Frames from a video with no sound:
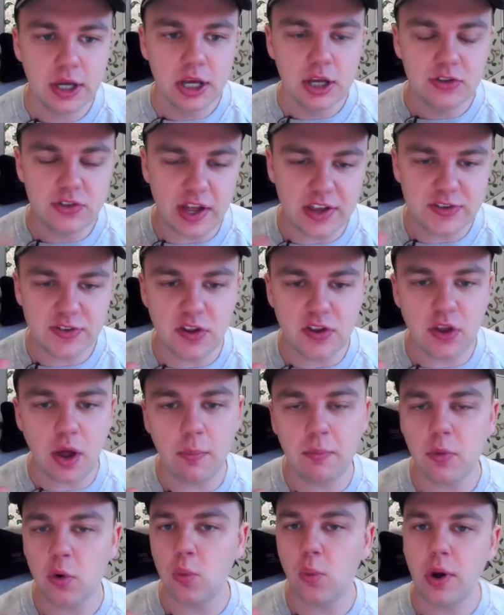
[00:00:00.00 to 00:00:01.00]
So that's the
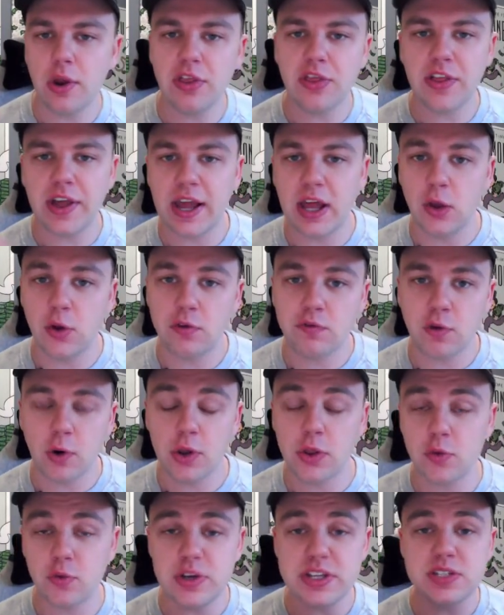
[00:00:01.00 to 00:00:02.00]
number one thing I look for.
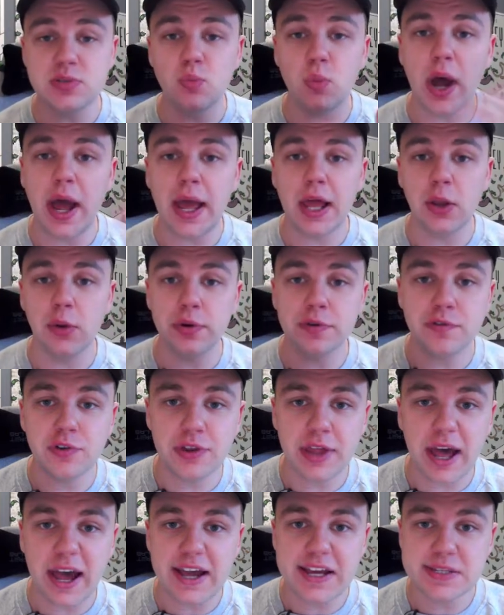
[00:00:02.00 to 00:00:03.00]
The reason why I look for
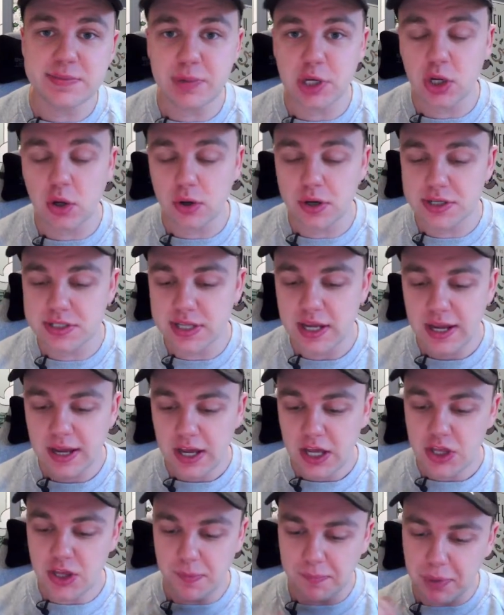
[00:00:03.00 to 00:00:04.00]
that is because
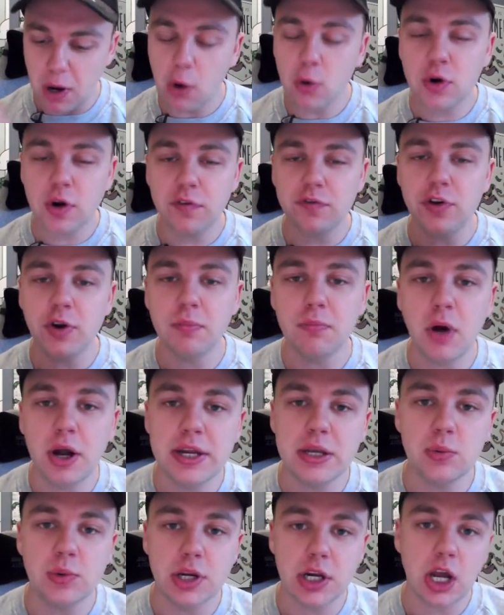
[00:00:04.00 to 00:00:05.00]
the bulk of your
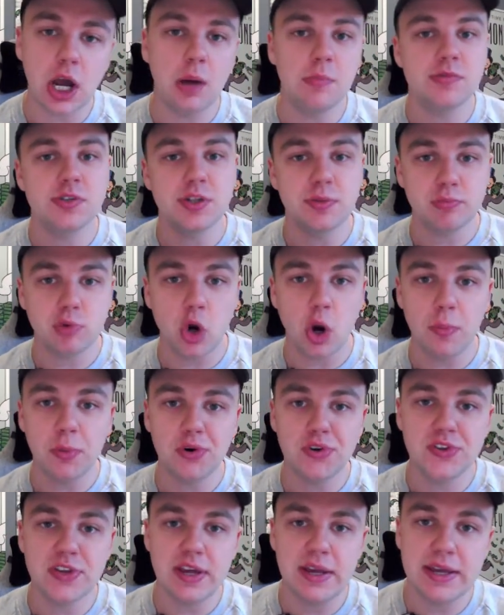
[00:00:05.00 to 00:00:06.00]
money when it comes to
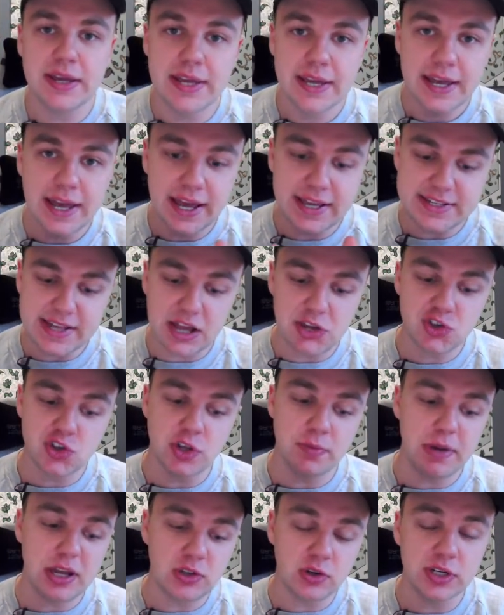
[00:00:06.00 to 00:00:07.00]
property is
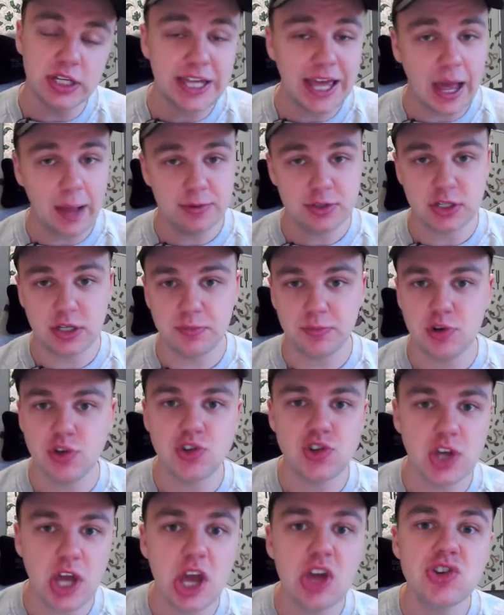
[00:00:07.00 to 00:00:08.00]
actually made on capital
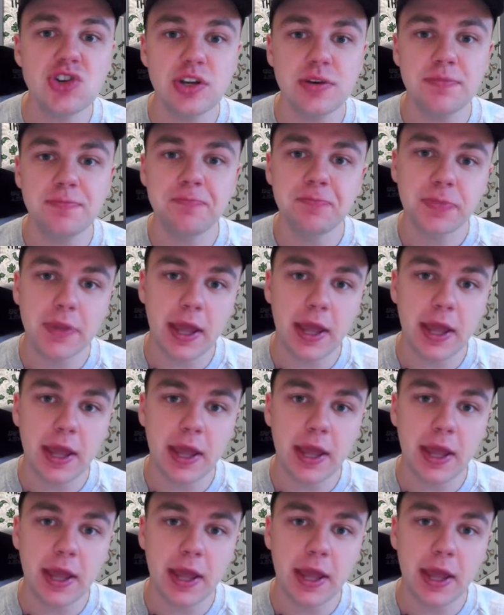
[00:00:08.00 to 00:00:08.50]
appreciation.